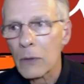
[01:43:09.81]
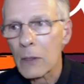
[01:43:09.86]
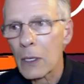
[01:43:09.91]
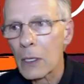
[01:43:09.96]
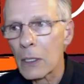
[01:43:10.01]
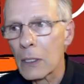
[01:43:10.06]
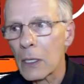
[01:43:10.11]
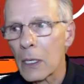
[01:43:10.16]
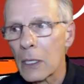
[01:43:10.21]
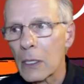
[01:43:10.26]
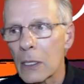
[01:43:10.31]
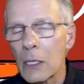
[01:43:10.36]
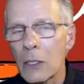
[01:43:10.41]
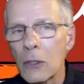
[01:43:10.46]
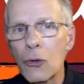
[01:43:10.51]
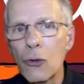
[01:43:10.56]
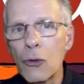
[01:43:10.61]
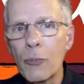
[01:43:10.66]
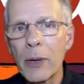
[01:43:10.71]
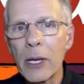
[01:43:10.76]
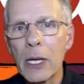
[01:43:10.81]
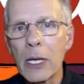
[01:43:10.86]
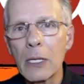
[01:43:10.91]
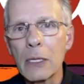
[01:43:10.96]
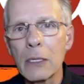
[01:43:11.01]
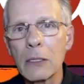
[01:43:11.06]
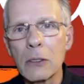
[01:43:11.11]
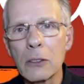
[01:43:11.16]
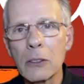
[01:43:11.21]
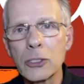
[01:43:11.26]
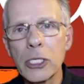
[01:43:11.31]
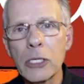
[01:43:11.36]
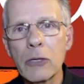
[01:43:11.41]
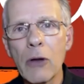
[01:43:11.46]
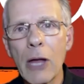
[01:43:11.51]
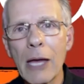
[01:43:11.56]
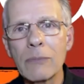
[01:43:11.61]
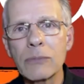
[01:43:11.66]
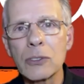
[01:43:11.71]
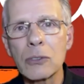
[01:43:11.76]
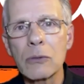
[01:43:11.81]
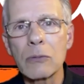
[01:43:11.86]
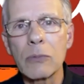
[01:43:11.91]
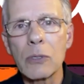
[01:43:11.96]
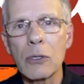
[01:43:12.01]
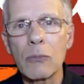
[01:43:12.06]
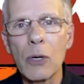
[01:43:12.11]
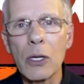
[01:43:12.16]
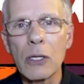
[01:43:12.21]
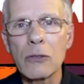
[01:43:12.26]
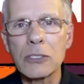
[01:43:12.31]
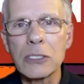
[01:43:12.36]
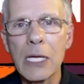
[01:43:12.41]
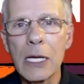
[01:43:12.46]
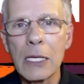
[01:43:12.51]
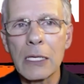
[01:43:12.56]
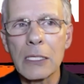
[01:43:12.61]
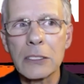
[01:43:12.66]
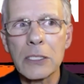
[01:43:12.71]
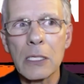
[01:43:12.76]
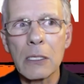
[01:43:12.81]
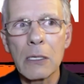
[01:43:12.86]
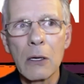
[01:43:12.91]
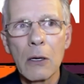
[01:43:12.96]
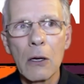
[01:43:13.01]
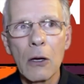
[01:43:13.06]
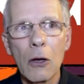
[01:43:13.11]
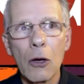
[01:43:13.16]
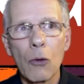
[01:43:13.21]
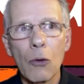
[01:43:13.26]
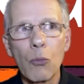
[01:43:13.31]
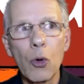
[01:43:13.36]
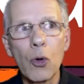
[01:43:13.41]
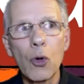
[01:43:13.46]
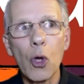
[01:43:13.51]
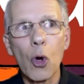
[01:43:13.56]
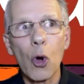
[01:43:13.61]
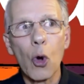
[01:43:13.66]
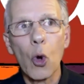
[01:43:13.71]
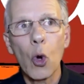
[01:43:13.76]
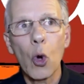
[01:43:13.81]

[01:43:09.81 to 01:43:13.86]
And then Lupe, she grabs her brother's hand and said, Mundo,